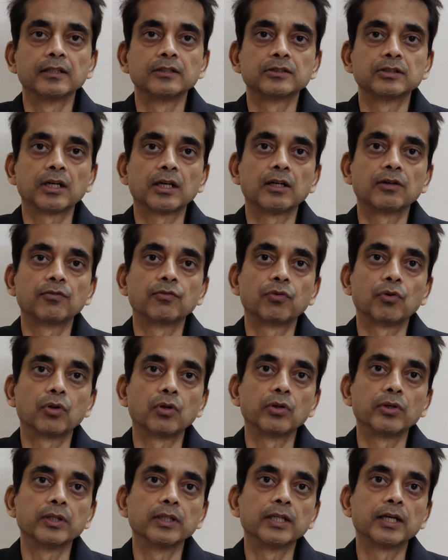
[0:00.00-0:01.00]
and started
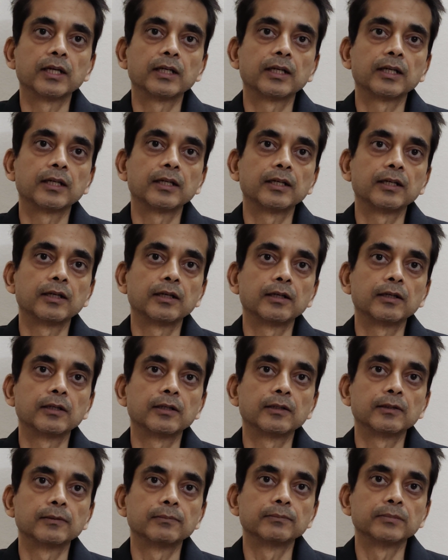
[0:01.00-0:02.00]
following that, and
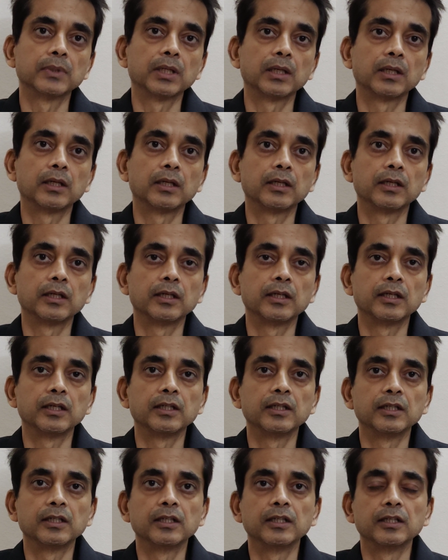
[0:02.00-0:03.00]

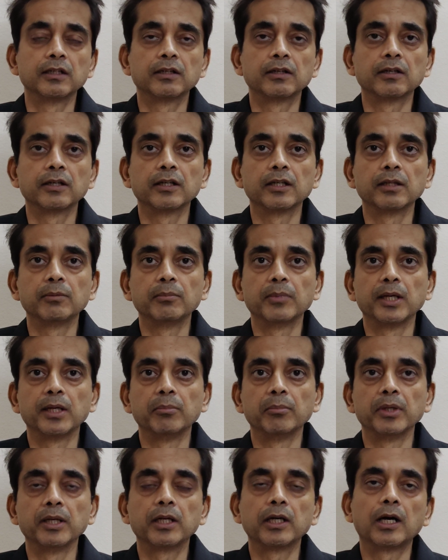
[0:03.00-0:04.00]
it really
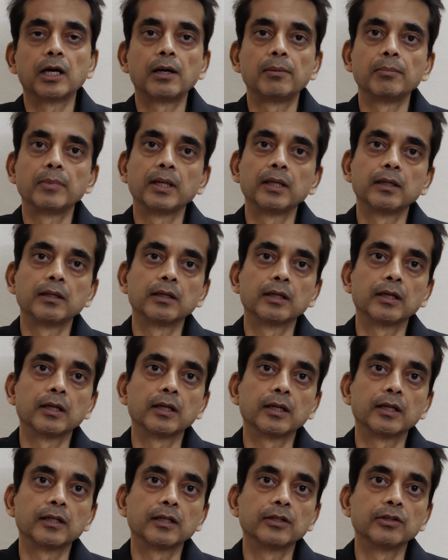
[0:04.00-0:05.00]
made me calm and
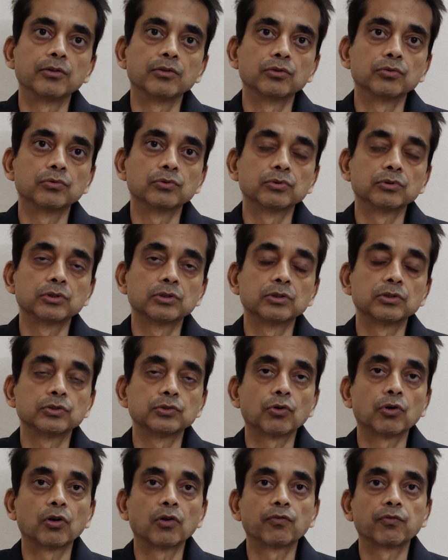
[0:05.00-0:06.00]

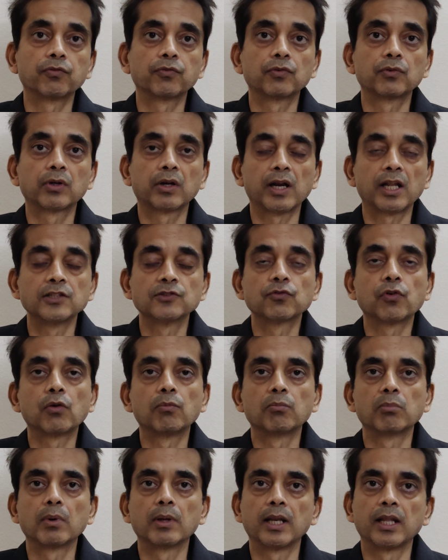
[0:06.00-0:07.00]
sort of
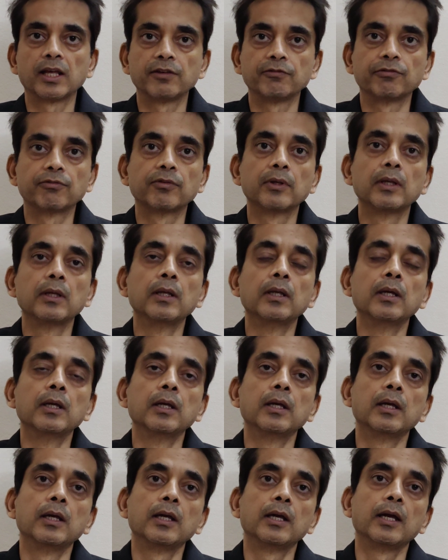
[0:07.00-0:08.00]
transformed my life.
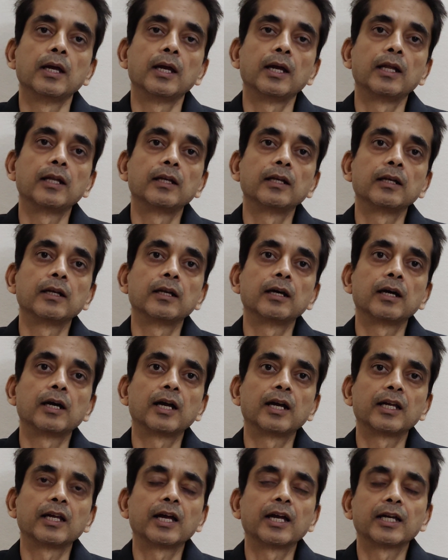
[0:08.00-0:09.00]
And
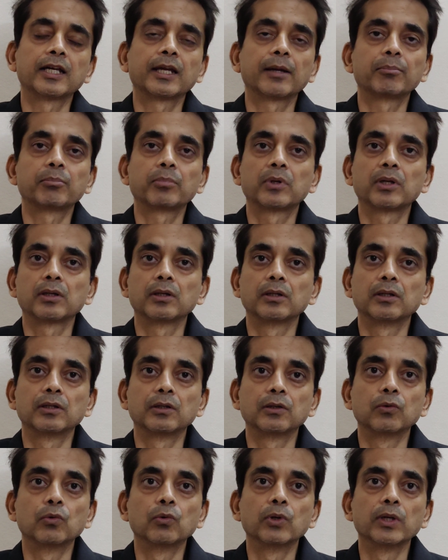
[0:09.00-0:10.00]
I kept
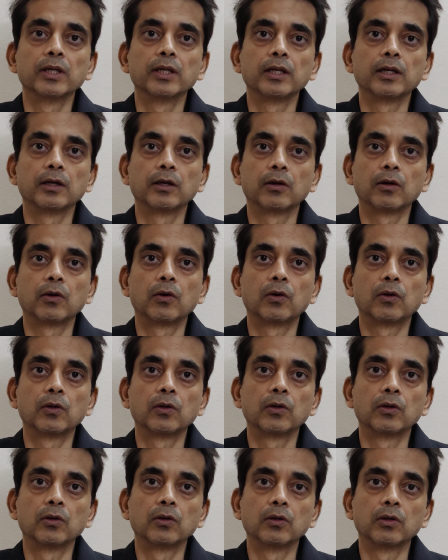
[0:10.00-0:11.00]
going
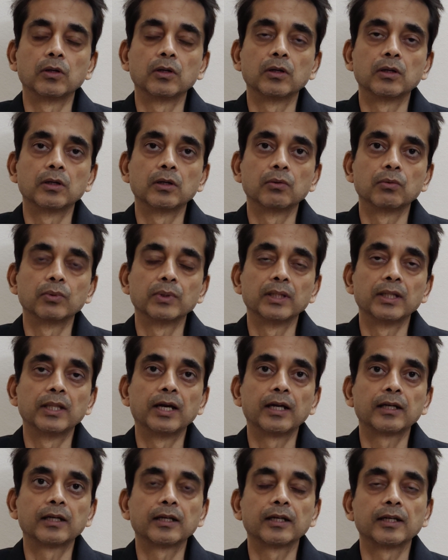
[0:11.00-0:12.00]
on with
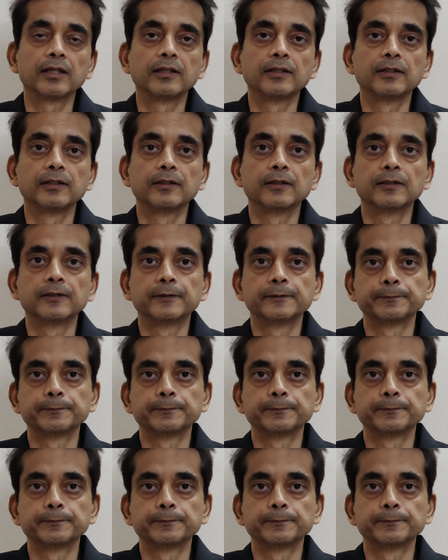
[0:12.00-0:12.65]
that, and